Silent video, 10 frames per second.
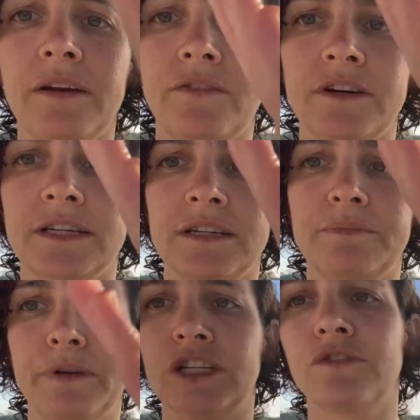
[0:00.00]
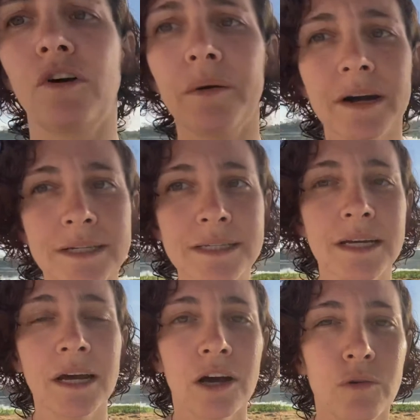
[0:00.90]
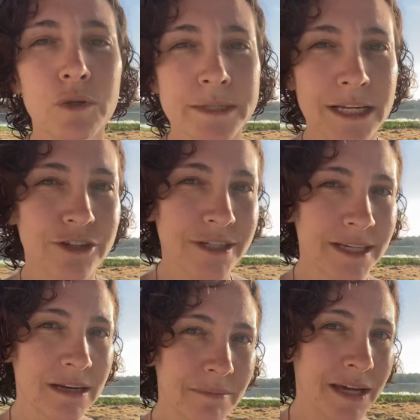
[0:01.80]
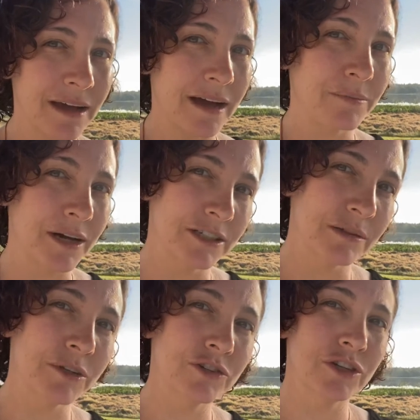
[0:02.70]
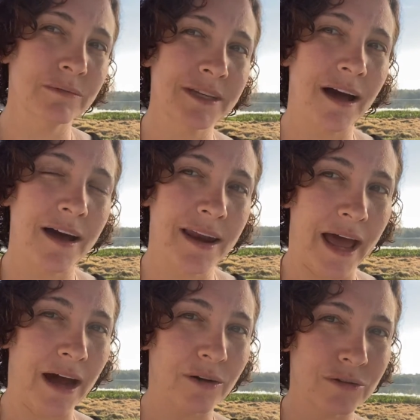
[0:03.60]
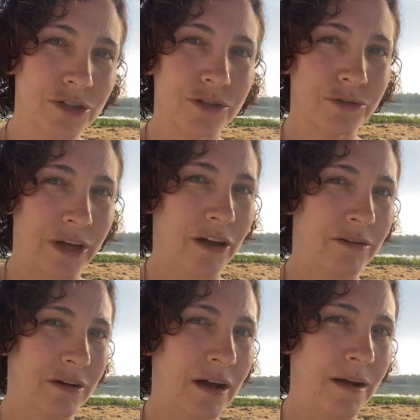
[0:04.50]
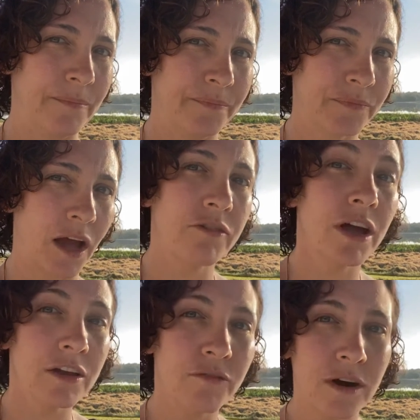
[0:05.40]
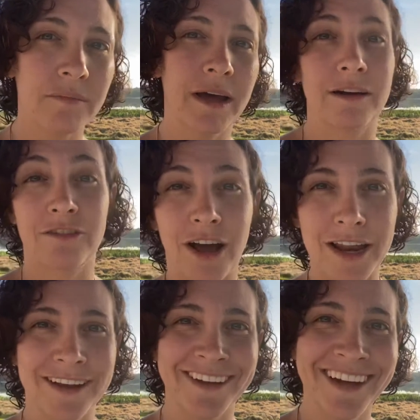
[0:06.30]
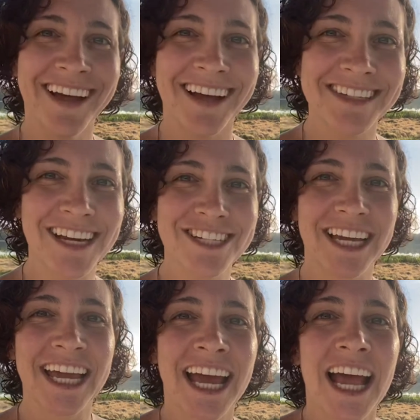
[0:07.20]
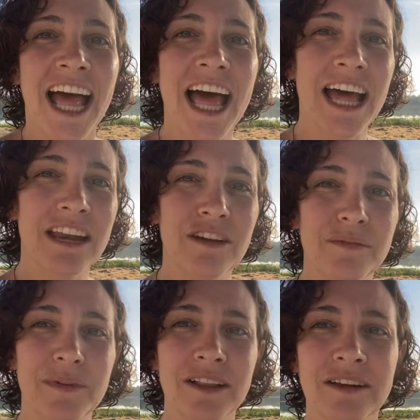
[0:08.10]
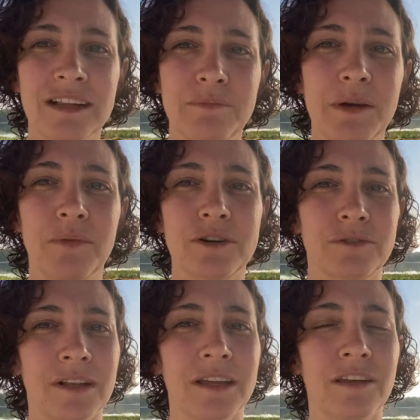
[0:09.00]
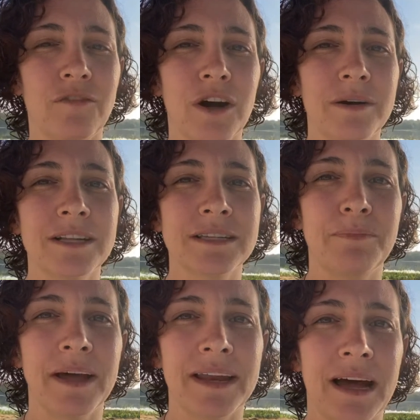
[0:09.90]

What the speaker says: versus pitched forwards, which was interesting to me. I'd watched some YouTubes on how to get on running form, how to run, essentially, and it looked like people were sort of leaning forwards, but